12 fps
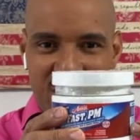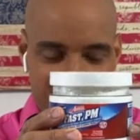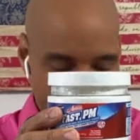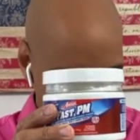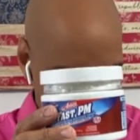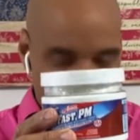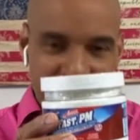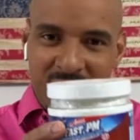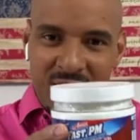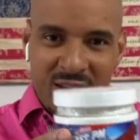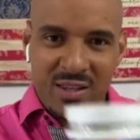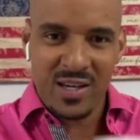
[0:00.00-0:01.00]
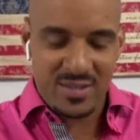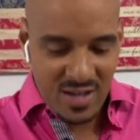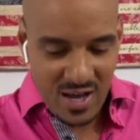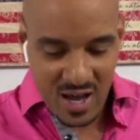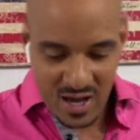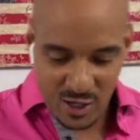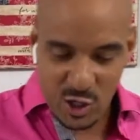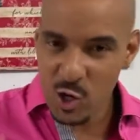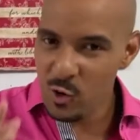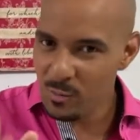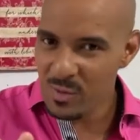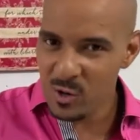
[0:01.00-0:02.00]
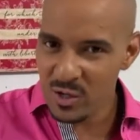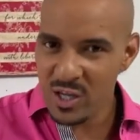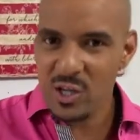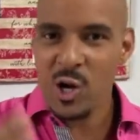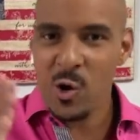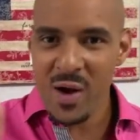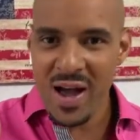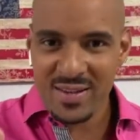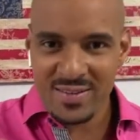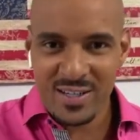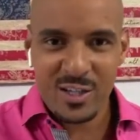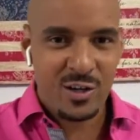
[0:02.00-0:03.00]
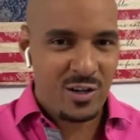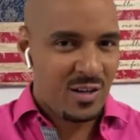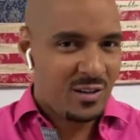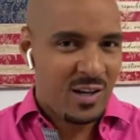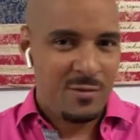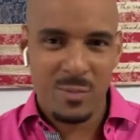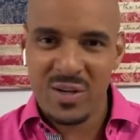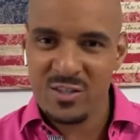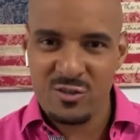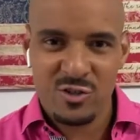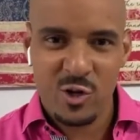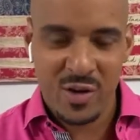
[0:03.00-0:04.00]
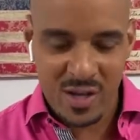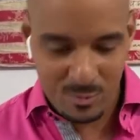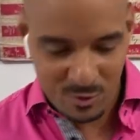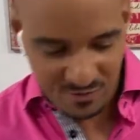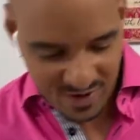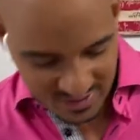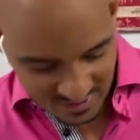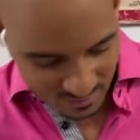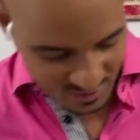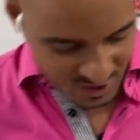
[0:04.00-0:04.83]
with uh, something like this. No ammonia, no acid. You're gonna love it because there's no animal fats.